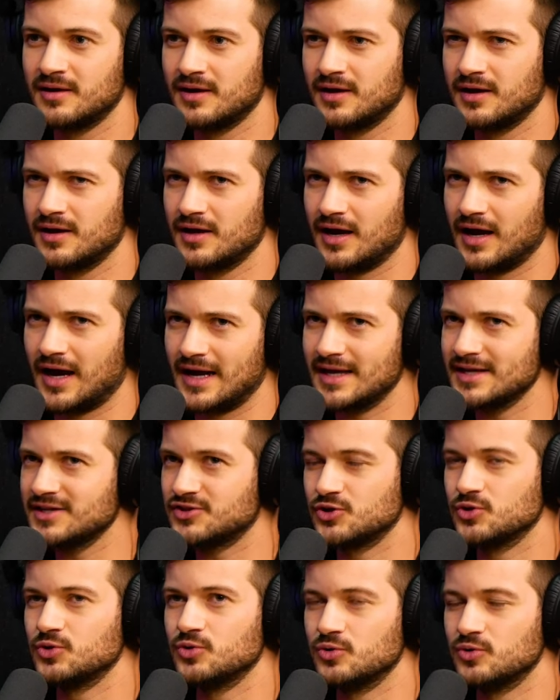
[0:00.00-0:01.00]
Mm -hmm. I
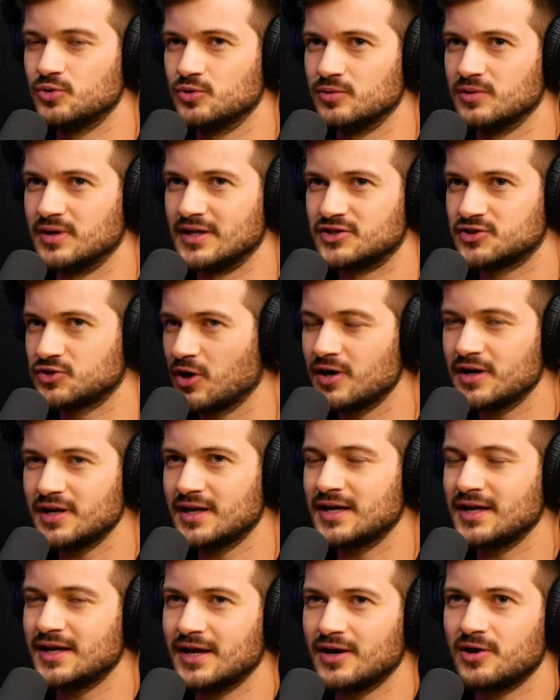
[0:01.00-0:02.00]
guess you it started
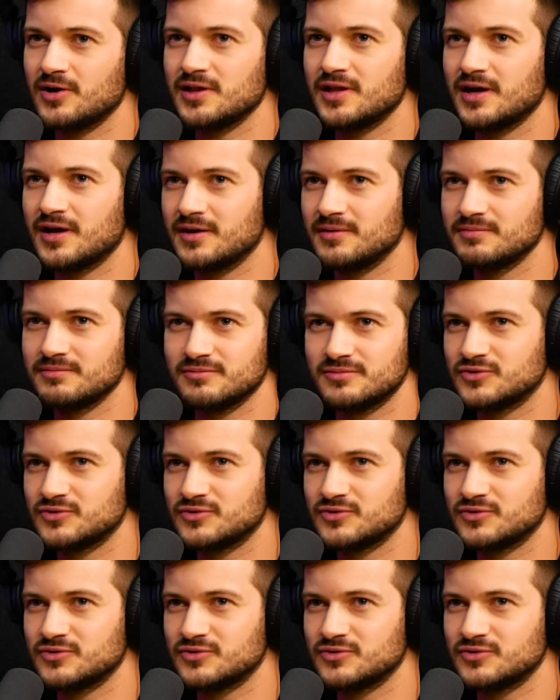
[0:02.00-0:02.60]
in Kerala,